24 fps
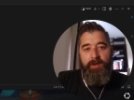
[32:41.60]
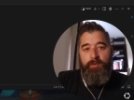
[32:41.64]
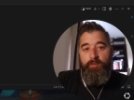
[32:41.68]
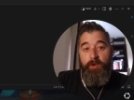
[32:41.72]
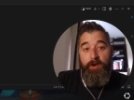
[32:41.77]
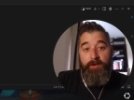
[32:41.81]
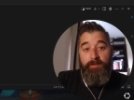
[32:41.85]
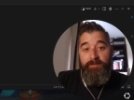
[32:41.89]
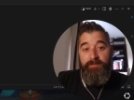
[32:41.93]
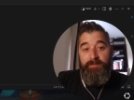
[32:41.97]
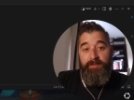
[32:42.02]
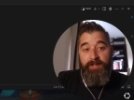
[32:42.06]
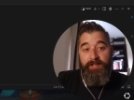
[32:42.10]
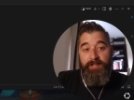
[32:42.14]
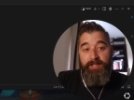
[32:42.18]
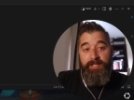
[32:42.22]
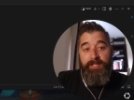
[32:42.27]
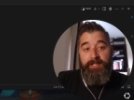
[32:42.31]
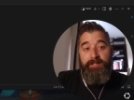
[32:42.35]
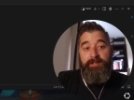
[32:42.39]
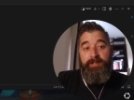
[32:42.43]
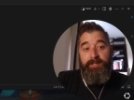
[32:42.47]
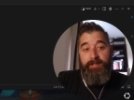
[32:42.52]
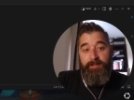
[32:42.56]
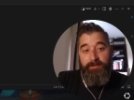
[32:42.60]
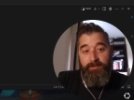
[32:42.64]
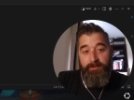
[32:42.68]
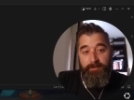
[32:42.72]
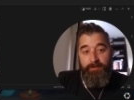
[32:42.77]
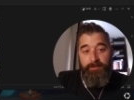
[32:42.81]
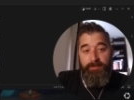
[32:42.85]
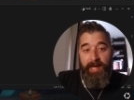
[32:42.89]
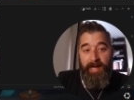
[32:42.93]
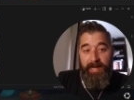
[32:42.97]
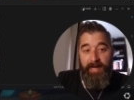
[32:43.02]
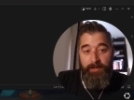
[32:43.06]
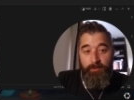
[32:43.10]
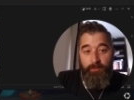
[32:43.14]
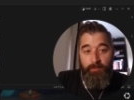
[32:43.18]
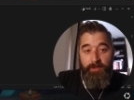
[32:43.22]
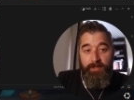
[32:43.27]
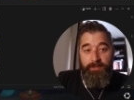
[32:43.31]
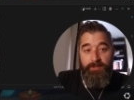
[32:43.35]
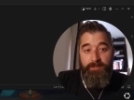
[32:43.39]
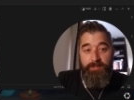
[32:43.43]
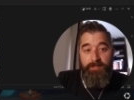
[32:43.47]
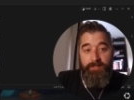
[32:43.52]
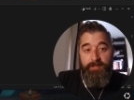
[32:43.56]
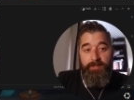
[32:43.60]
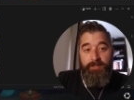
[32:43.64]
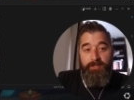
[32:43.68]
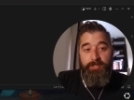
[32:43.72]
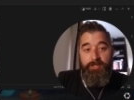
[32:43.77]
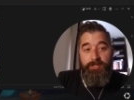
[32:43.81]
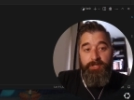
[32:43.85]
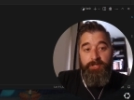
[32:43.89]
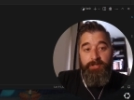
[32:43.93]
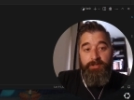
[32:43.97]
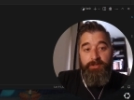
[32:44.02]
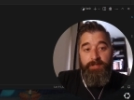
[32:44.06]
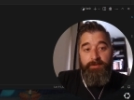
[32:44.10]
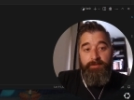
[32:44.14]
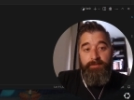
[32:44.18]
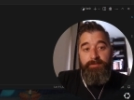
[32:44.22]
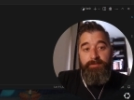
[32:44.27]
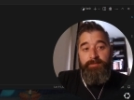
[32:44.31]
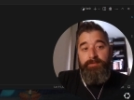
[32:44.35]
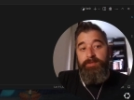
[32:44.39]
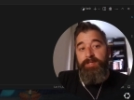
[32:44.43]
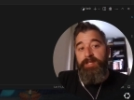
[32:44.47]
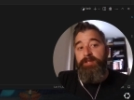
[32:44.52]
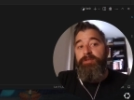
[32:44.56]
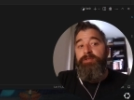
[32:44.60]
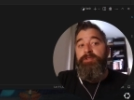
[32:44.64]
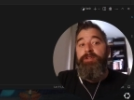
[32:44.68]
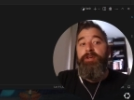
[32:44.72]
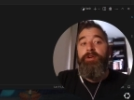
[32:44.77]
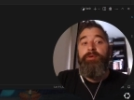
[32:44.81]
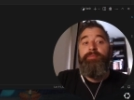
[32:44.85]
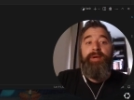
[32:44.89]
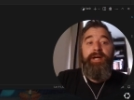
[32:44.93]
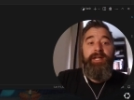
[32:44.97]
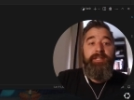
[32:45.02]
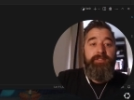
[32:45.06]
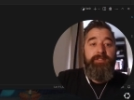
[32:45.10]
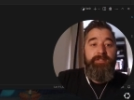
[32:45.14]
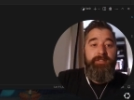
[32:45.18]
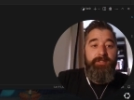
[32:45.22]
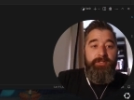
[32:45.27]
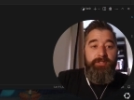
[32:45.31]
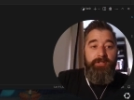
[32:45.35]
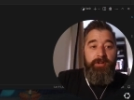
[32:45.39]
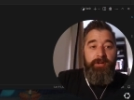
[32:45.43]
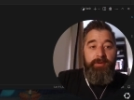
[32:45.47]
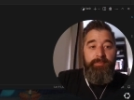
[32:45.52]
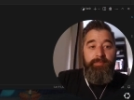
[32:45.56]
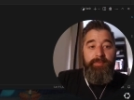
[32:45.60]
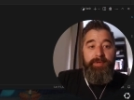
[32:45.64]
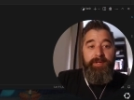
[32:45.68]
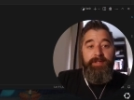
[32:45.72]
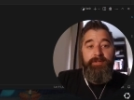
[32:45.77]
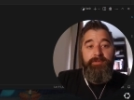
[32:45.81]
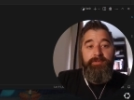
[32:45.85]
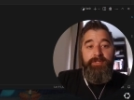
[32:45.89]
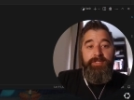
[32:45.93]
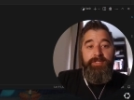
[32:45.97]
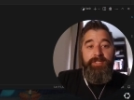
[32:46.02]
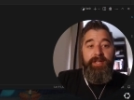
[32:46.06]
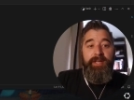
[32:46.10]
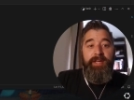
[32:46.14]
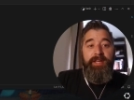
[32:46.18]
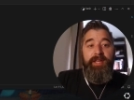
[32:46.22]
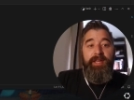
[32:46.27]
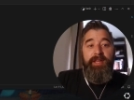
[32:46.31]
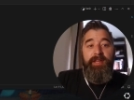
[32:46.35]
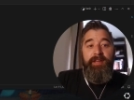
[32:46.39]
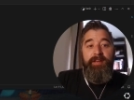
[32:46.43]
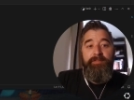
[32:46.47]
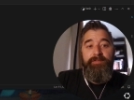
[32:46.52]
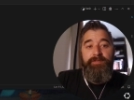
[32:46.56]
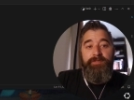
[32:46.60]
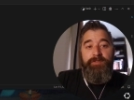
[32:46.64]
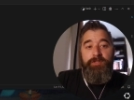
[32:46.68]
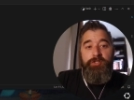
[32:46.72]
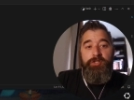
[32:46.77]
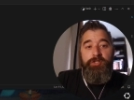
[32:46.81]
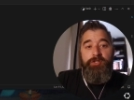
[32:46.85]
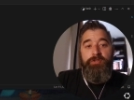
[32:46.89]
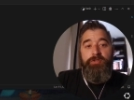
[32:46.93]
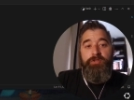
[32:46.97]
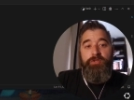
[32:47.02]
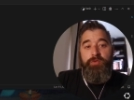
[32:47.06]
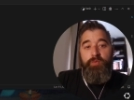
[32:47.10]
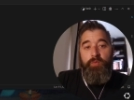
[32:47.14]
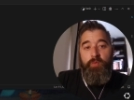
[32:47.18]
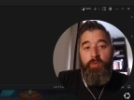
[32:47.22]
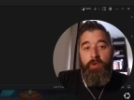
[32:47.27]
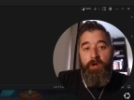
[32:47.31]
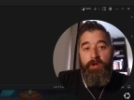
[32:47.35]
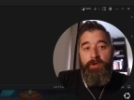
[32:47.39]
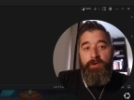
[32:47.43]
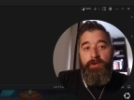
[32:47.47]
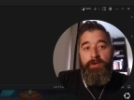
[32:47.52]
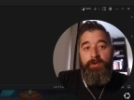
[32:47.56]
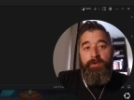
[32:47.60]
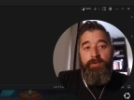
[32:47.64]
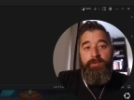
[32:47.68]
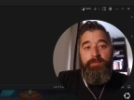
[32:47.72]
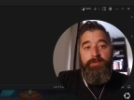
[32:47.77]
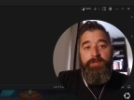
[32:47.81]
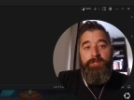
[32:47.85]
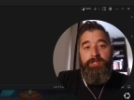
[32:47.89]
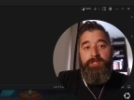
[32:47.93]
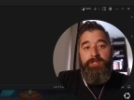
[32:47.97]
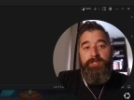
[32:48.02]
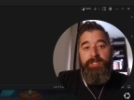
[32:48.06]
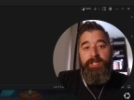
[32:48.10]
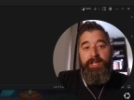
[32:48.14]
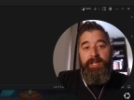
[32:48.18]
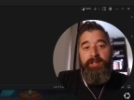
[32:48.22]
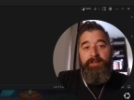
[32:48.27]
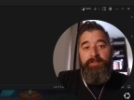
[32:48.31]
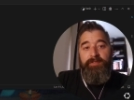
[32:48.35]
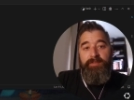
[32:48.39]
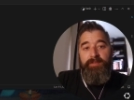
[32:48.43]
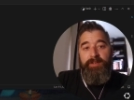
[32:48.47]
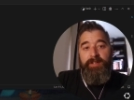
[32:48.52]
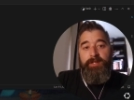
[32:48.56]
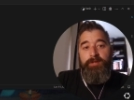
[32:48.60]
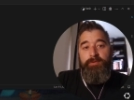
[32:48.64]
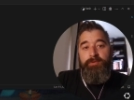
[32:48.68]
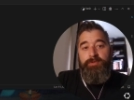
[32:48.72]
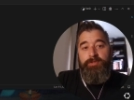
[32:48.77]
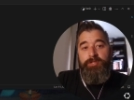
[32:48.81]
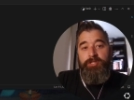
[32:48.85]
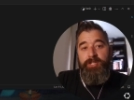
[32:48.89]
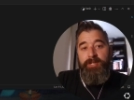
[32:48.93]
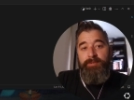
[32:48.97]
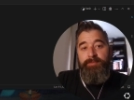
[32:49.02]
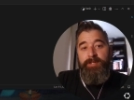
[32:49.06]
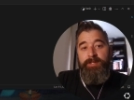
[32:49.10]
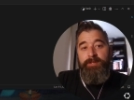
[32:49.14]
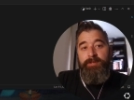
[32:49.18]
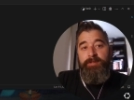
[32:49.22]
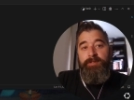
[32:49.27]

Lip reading: won't find it, and it will add 1 to student. Then it will go back to the top, and it will say if students 1, which is Dave, equals Gemma.